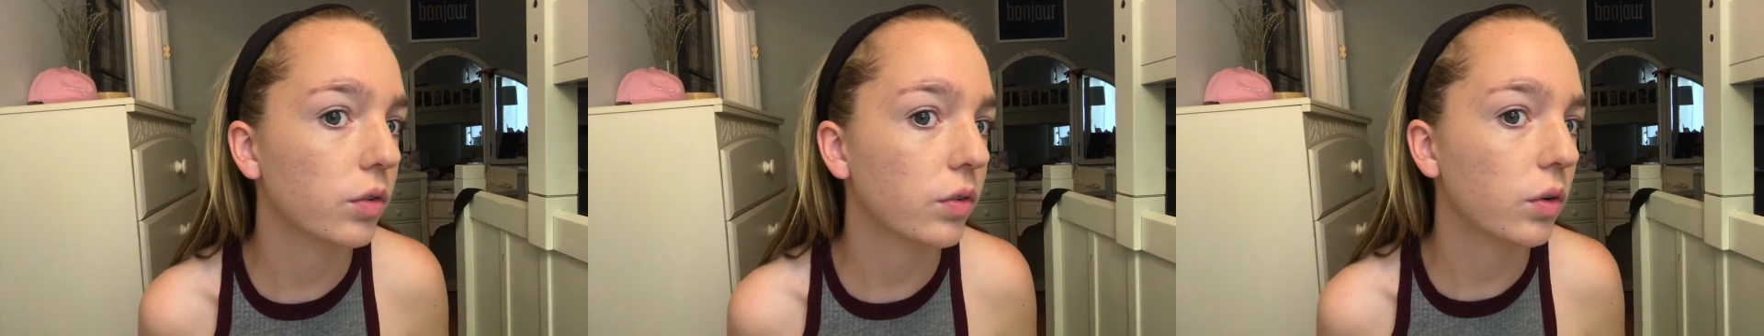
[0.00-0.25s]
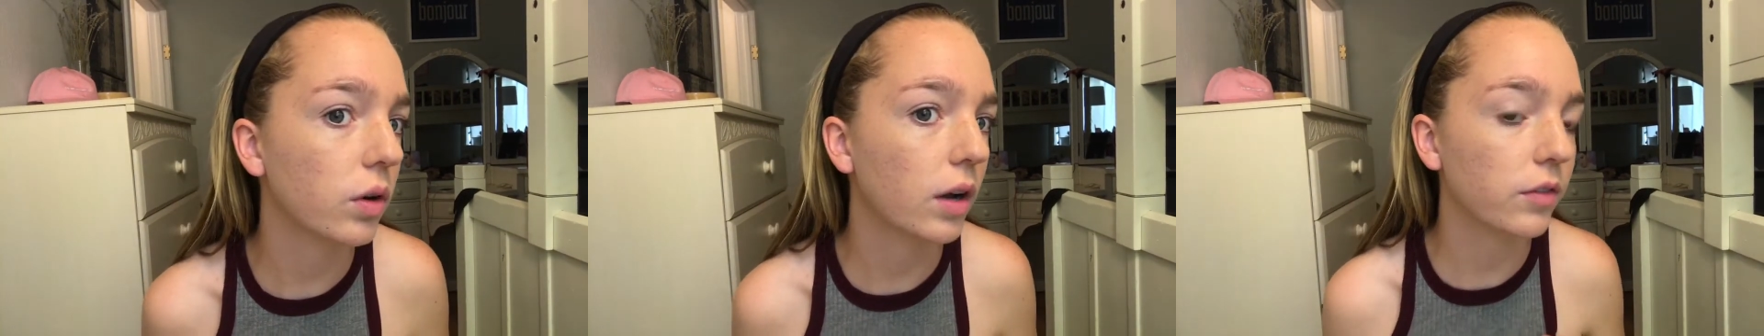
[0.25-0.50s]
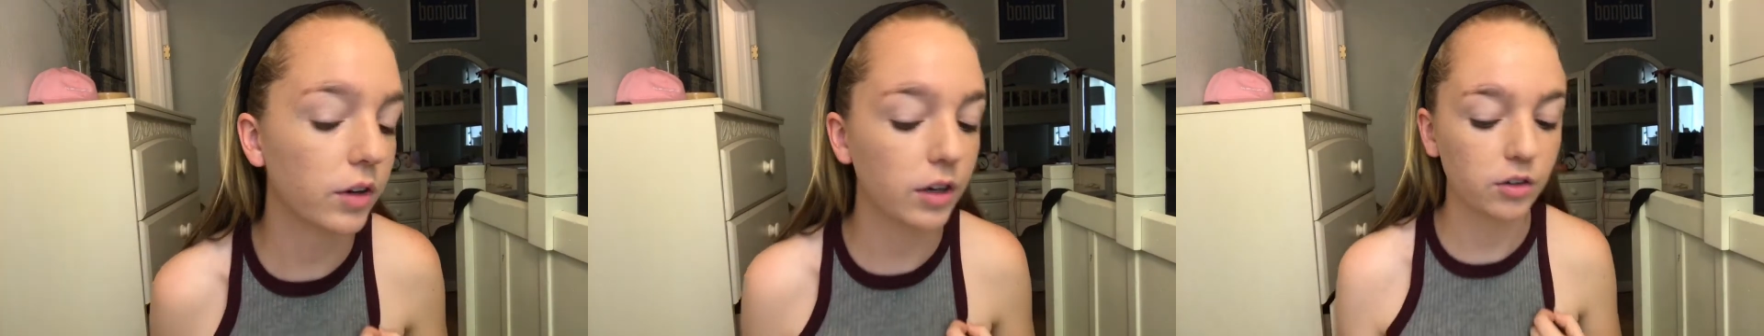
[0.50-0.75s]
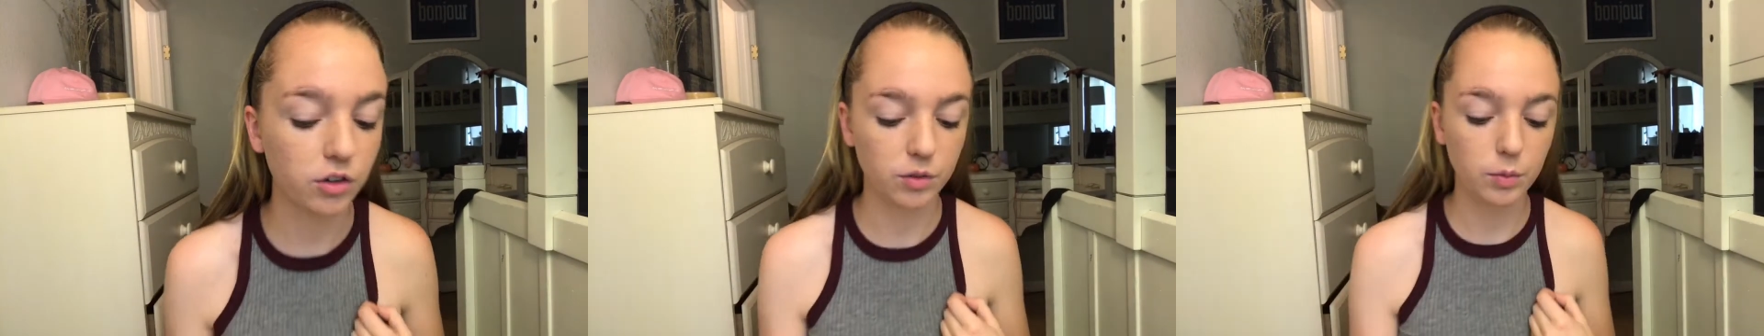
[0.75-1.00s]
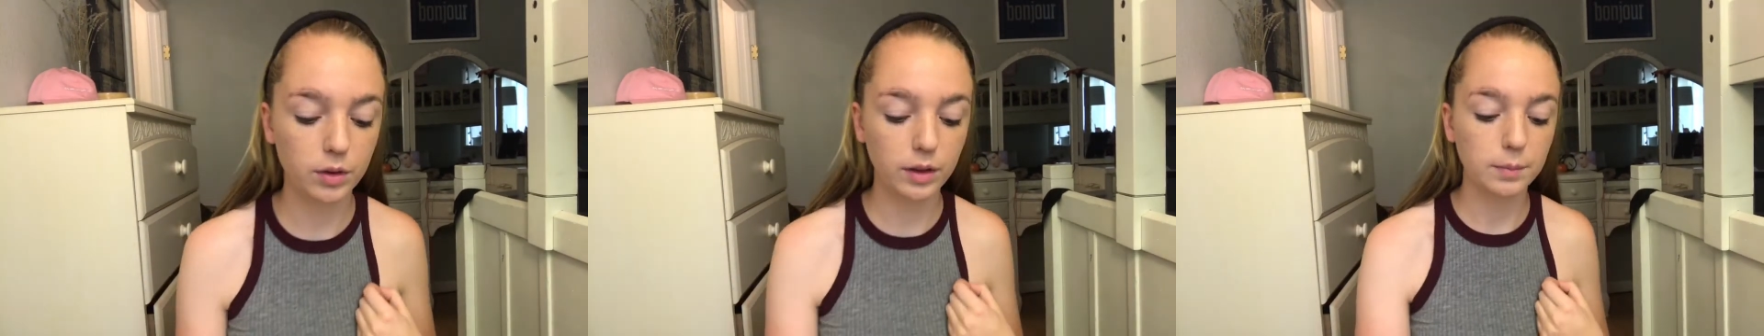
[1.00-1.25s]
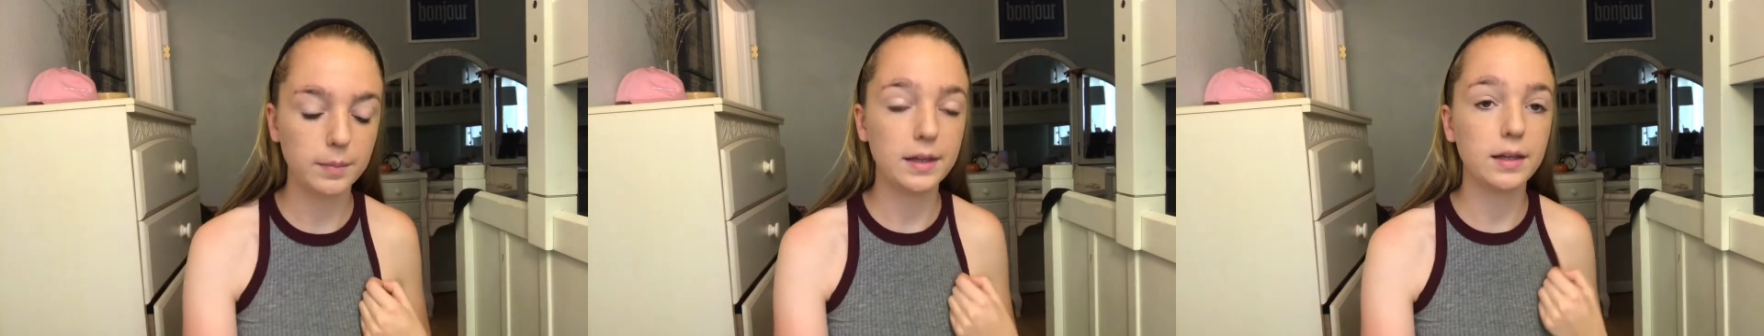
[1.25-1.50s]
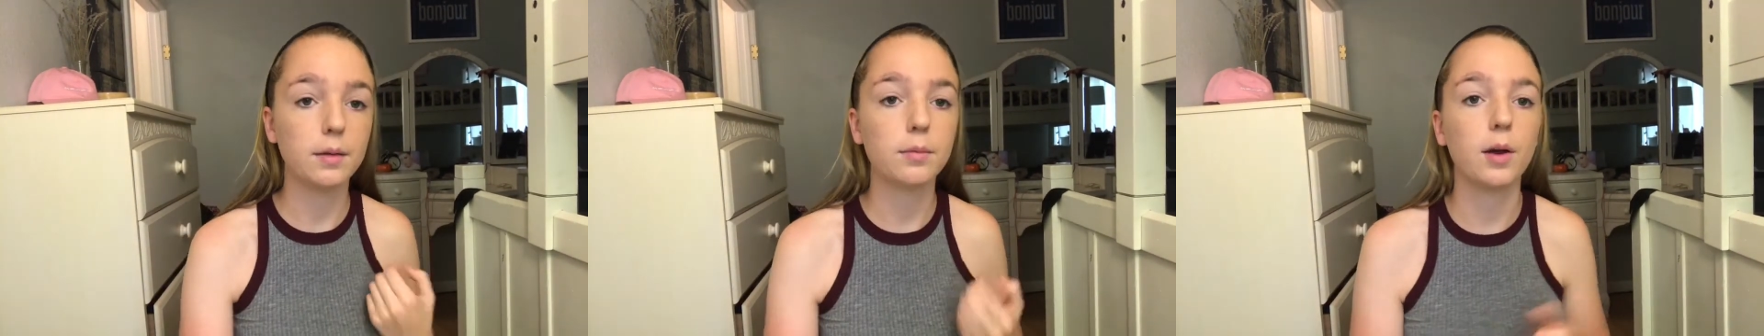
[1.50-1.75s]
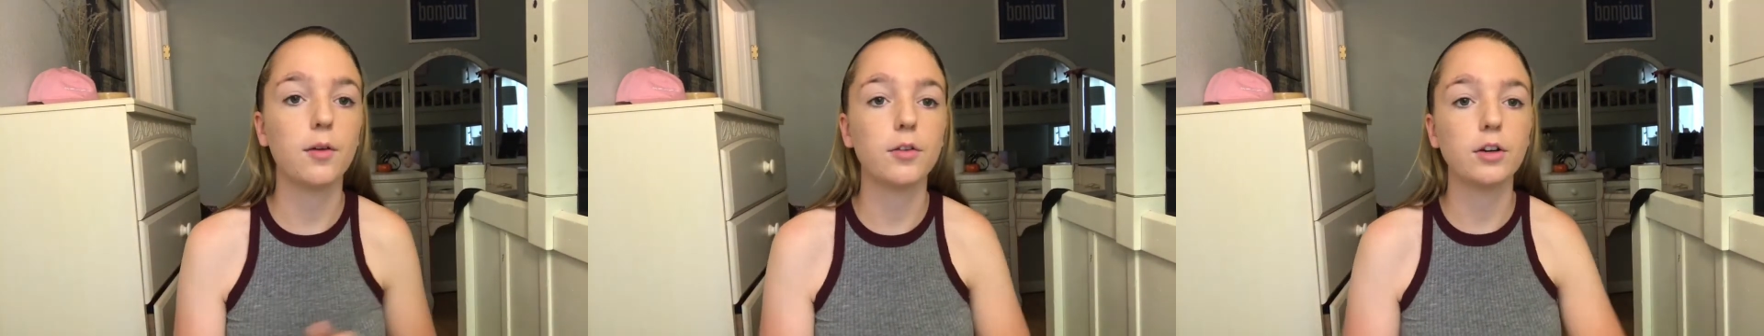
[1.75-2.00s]
full coverage, it's more like medium
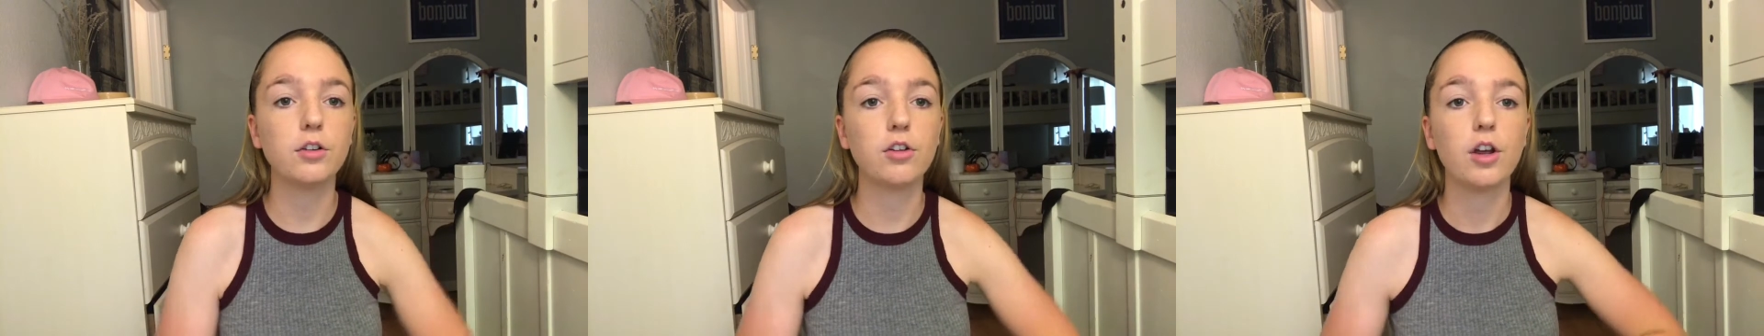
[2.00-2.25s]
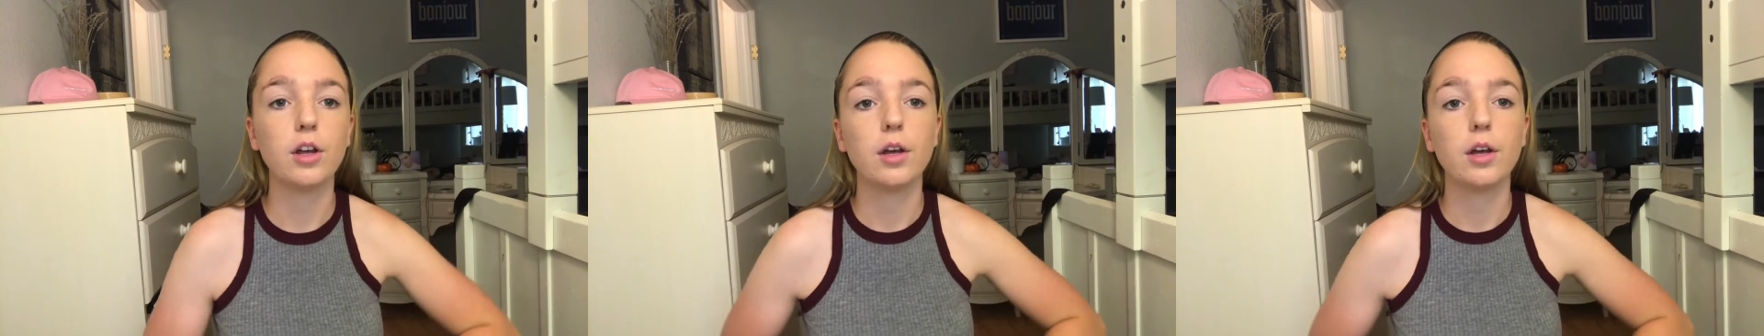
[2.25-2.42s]
coverage,